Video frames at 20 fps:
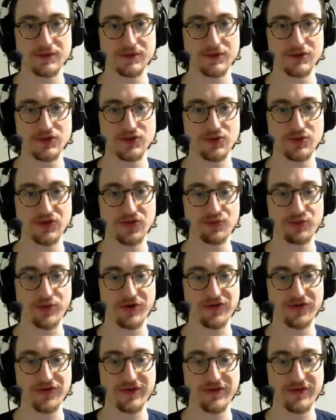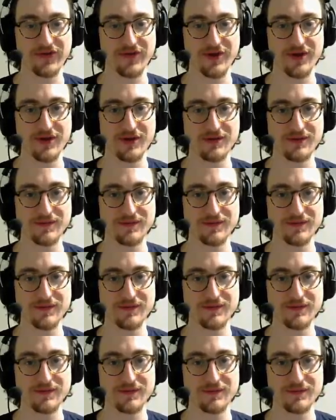should we just burst on this guy?
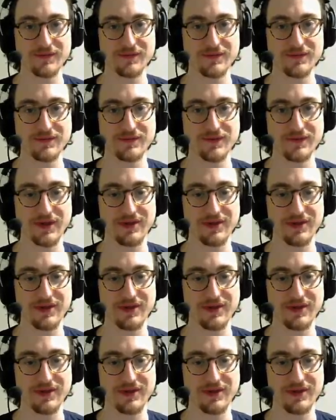I